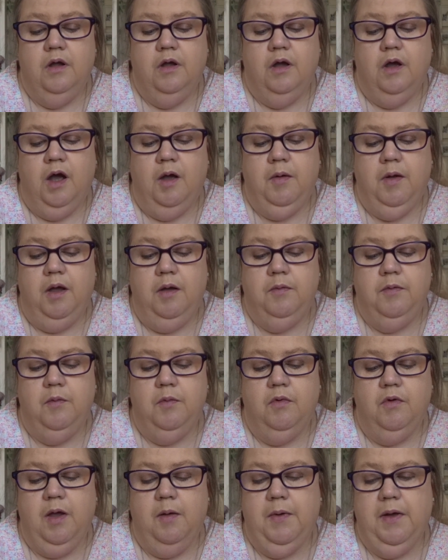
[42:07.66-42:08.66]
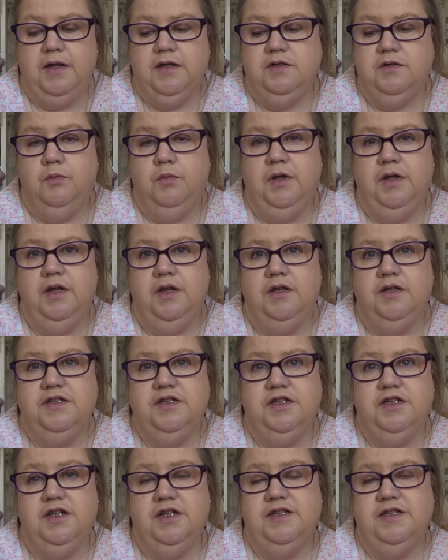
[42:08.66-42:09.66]
I'm hoping we'll get back to, we used
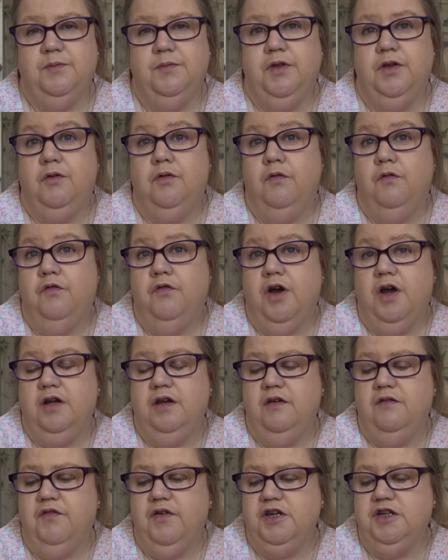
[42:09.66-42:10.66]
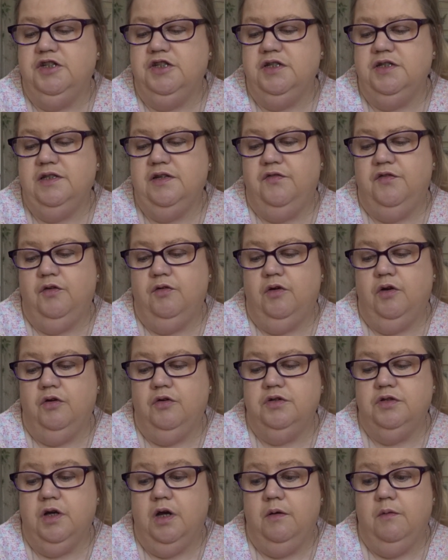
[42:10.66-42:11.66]
to do something called Friday Adventures. If you're a
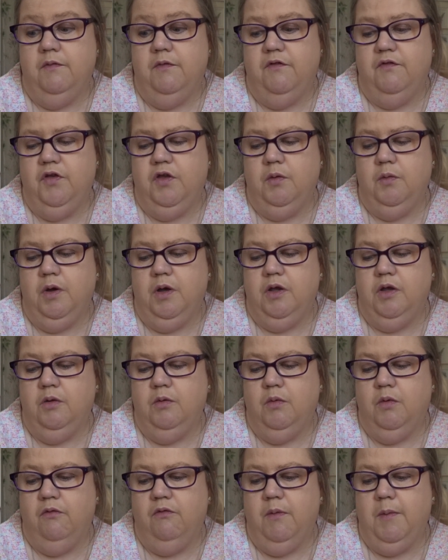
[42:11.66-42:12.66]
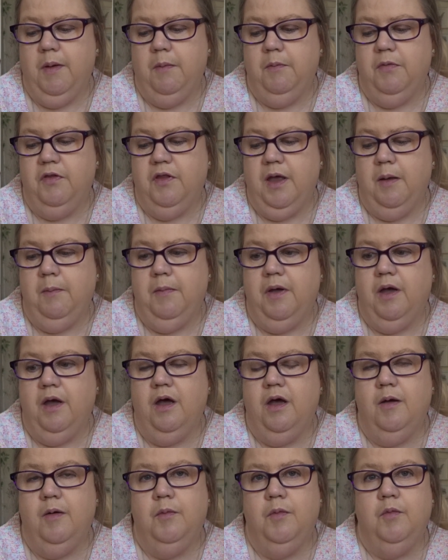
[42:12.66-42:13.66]
long time viewer you will remember them,
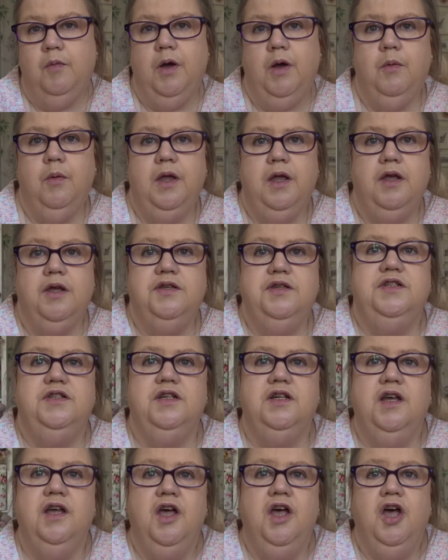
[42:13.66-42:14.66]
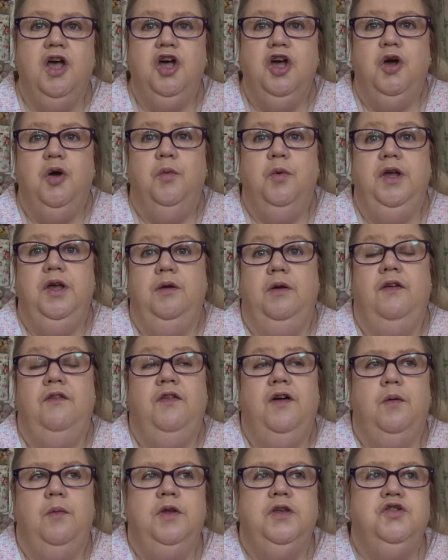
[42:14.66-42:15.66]
where we used to, in
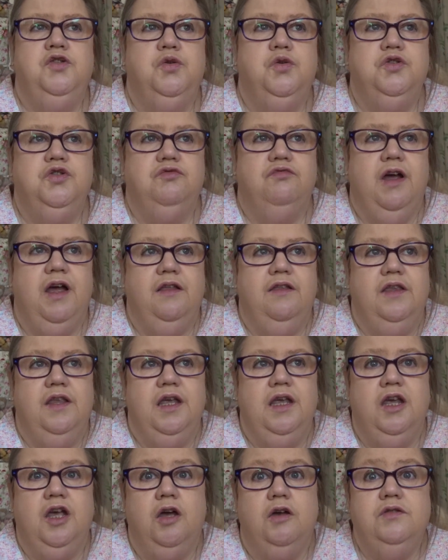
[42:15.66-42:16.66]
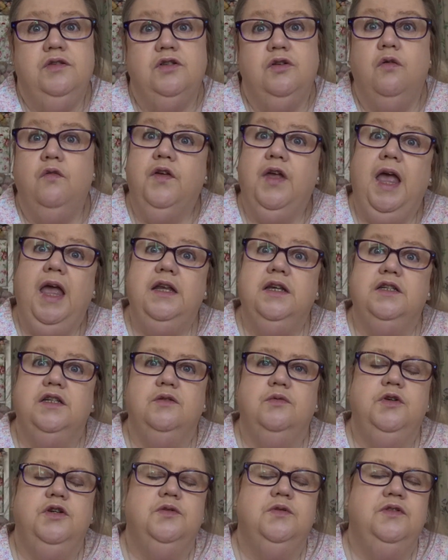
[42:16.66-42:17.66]
fact we toured around the coast of Kent,
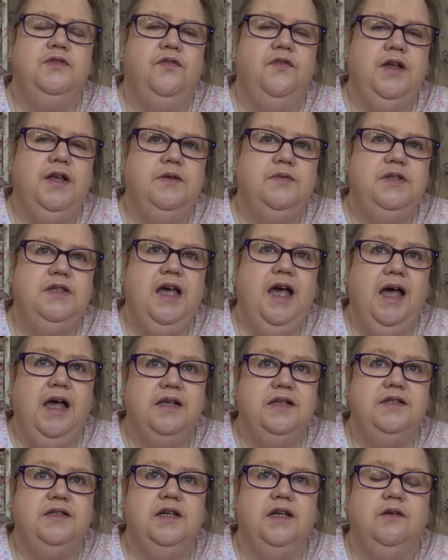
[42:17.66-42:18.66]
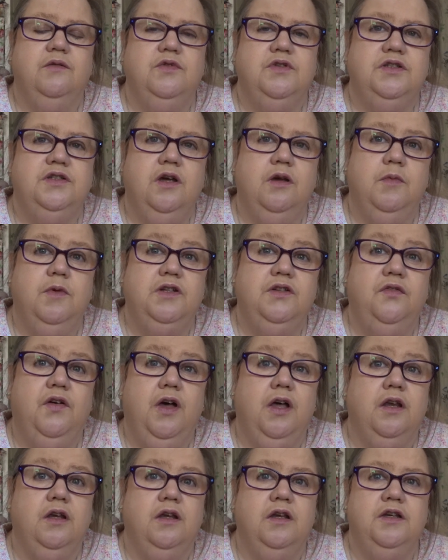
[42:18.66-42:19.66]
which was fantastic. It was so much
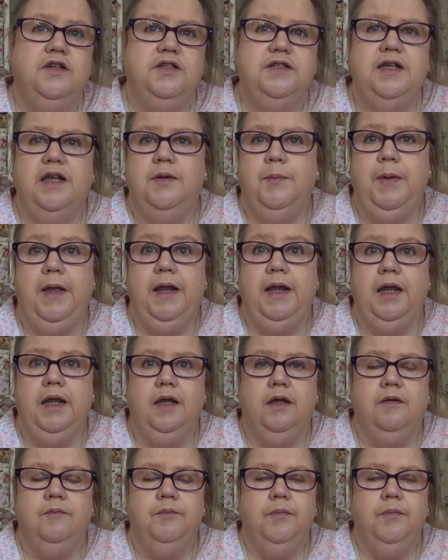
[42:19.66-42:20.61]
fun and just had a picnic.